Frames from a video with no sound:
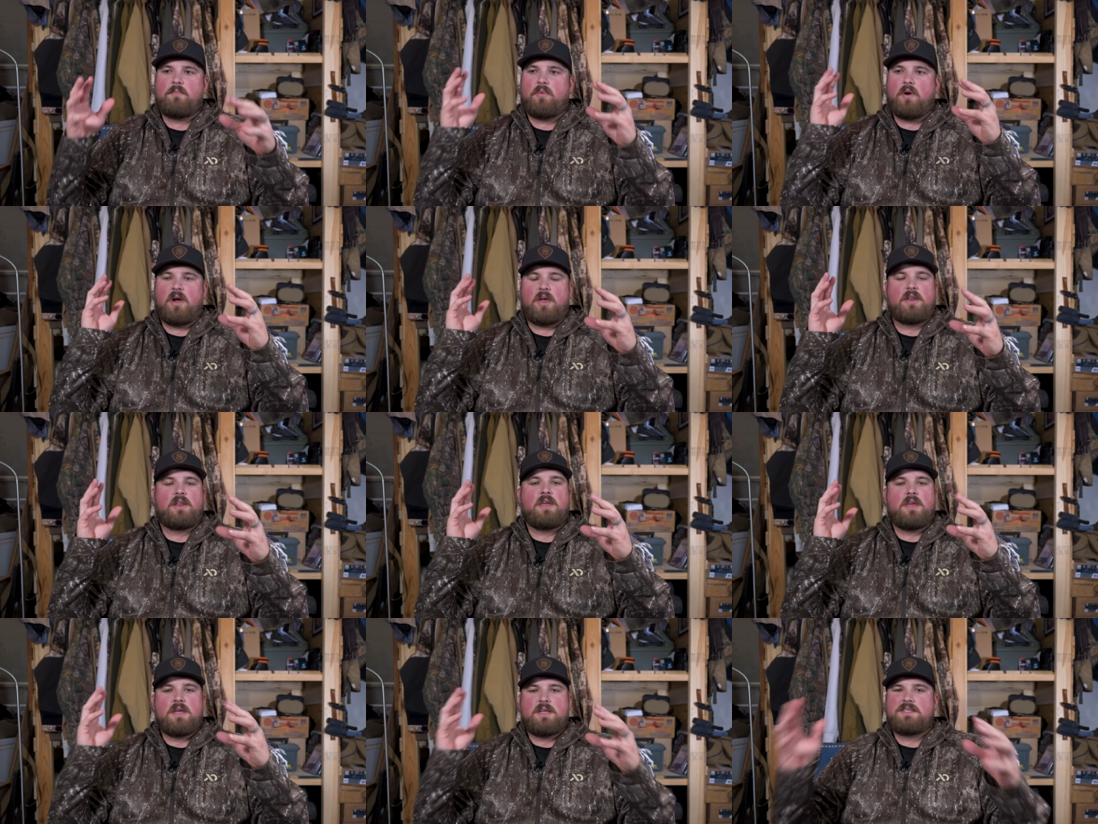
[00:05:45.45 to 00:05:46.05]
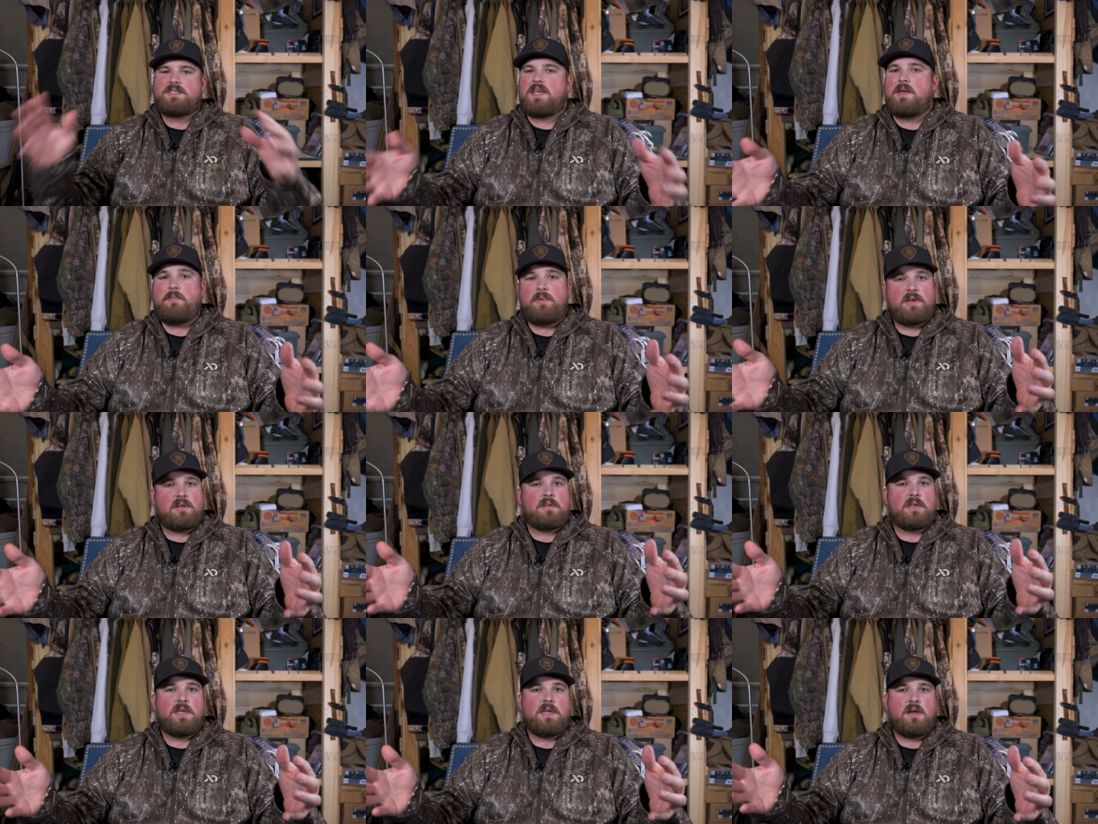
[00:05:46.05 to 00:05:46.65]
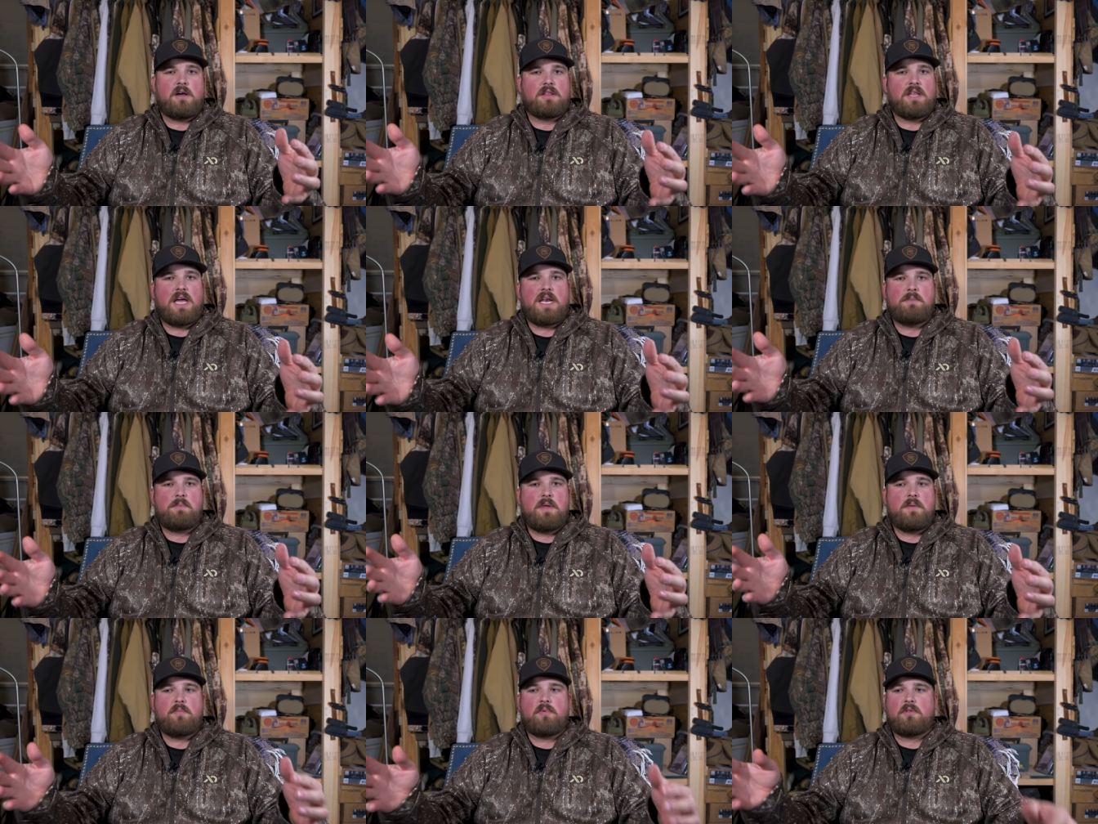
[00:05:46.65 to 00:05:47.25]
But typically a lot
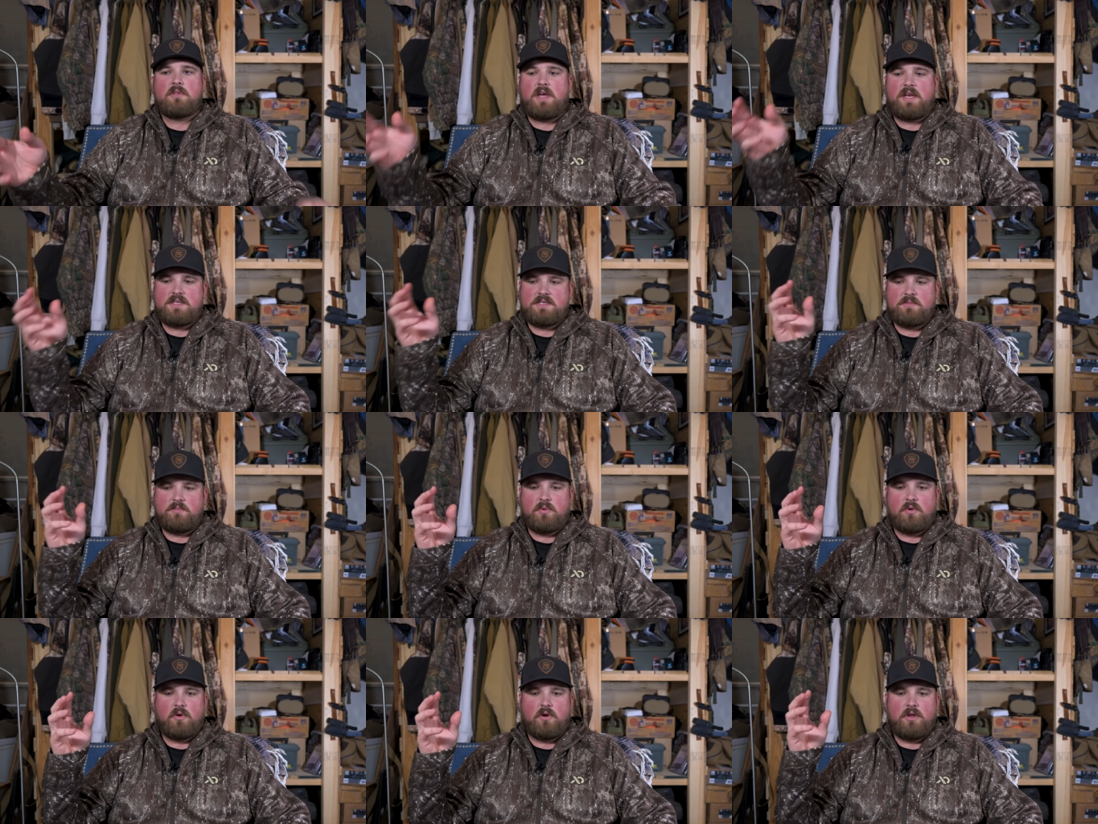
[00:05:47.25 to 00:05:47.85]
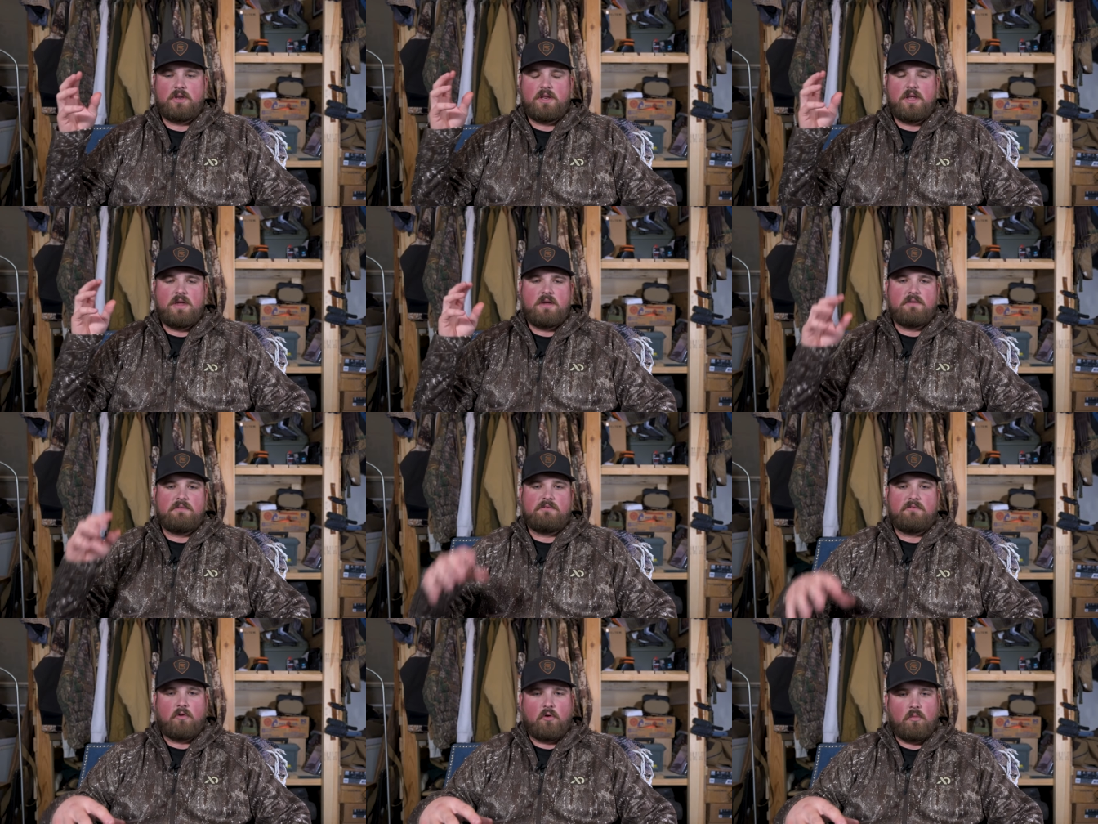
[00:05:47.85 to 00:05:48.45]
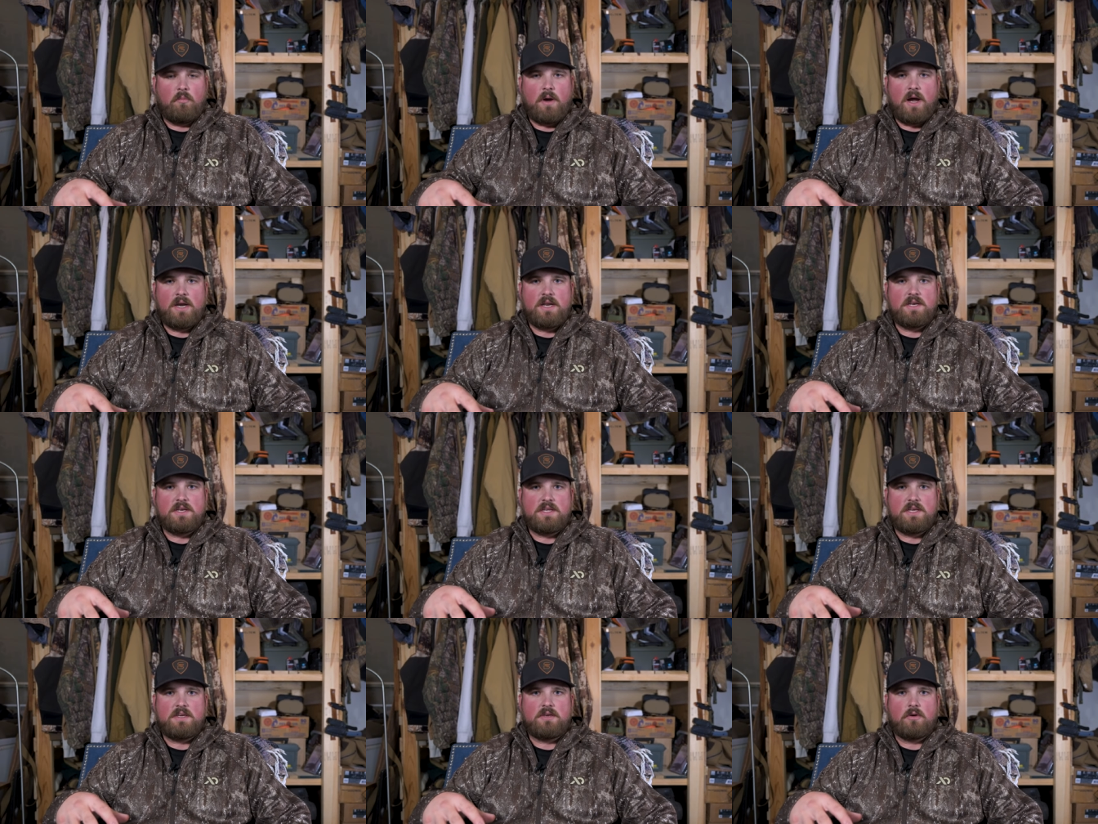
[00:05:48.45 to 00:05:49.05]
of people like to put full body
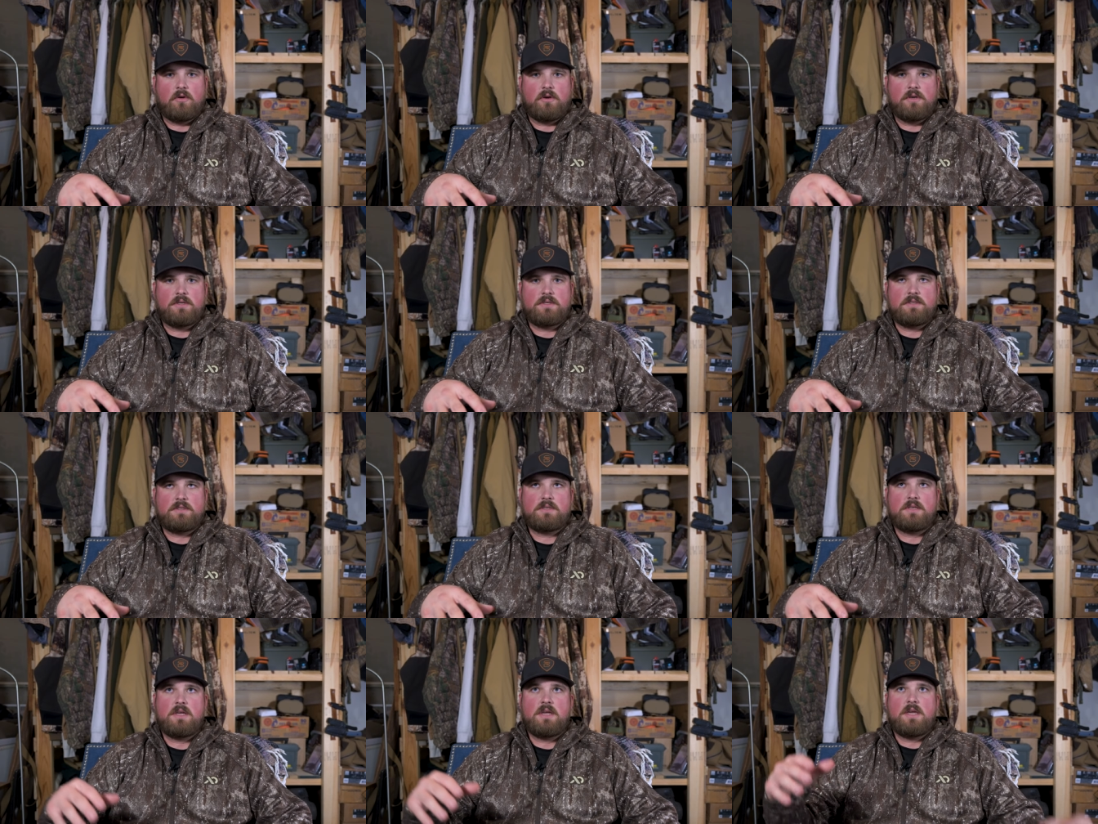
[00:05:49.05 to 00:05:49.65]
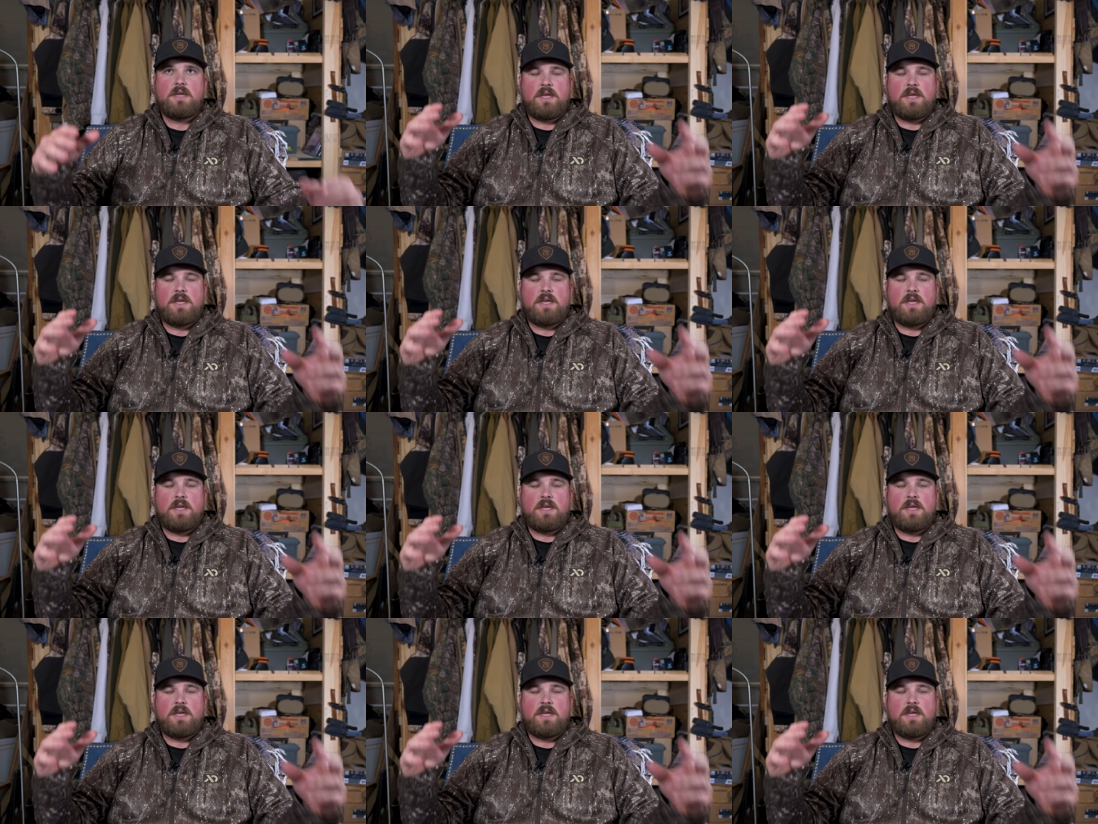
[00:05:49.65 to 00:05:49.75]
decoys